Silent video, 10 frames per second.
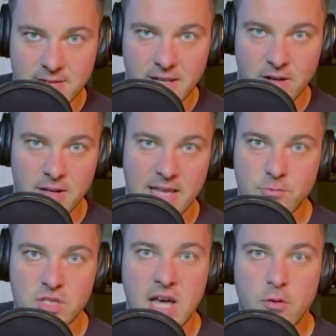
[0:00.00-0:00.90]
You know,
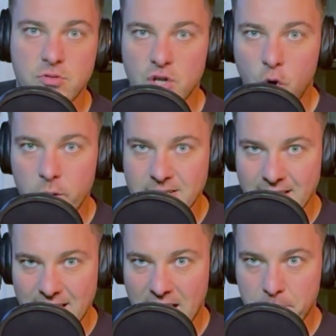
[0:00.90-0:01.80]
that was always
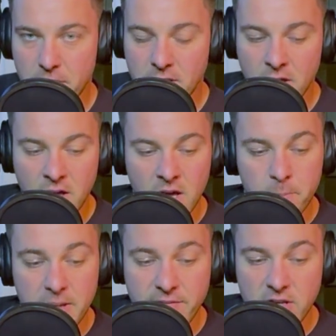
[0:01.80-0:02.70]
going to happen.
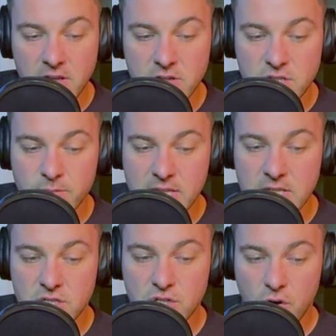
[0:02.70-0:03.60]
But if you look at some of
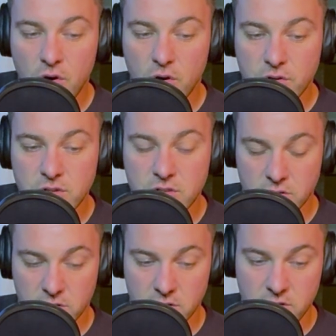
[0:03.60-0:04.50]
these scores,
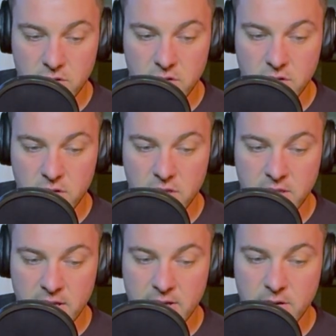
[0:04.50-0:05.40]

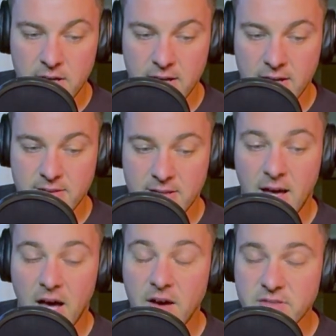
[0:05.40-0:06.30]
the
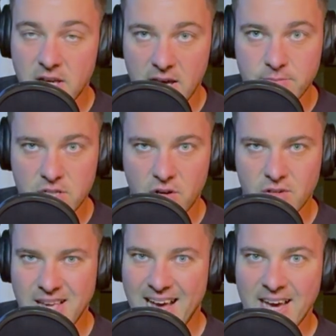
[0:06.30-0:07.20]
halftime
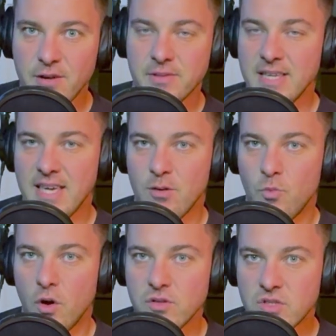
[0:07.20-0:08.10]
scores, I don't think it
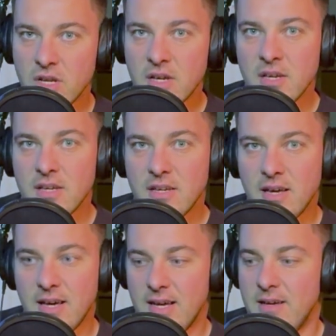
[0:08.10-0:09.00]
was,
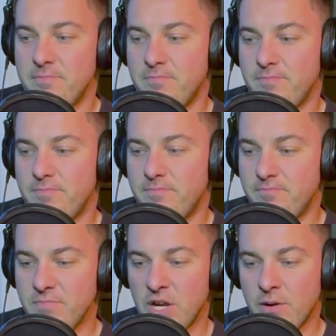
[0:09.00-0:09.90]

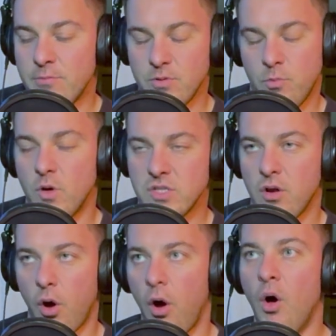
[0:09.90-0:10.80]
it wasn't
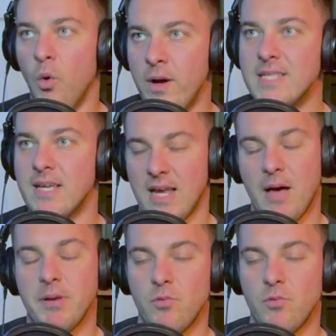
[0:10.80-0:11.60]
always going to happen.